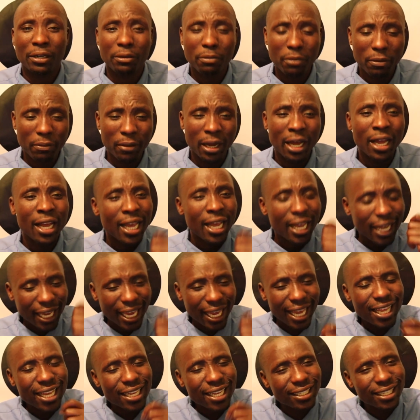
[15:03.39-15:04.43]
Remember,
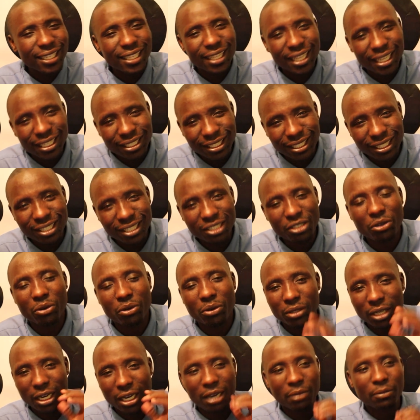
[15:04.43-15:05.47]
Kenya is in the international
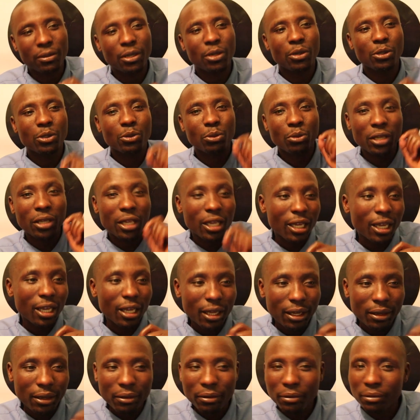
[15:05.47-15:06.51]
radar because we
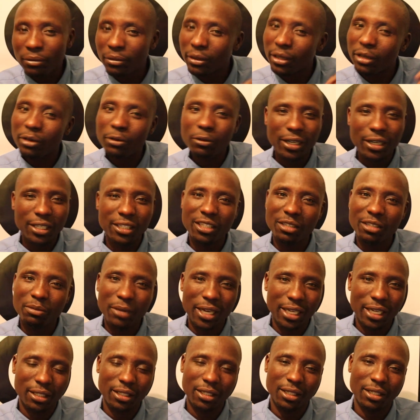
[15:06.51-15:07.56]
we once
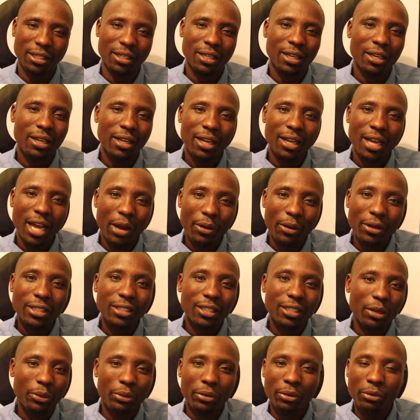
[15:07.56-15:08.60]
messed. I won't
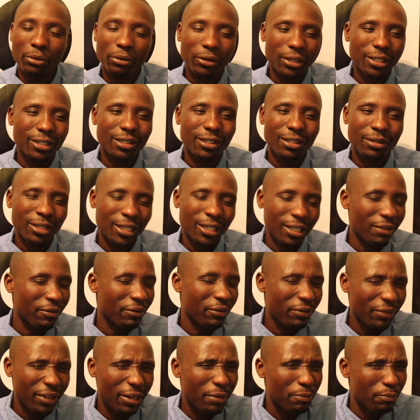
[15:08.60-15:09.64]
say we once did a
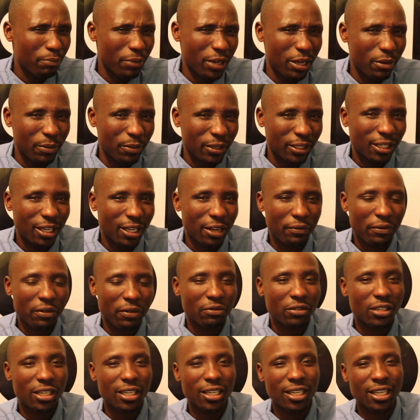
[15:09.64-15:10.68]
very big mistake
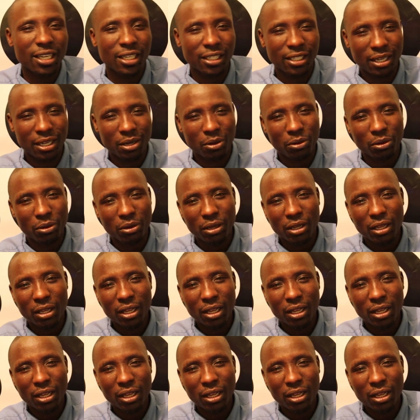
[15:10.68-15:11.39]
15 years ago.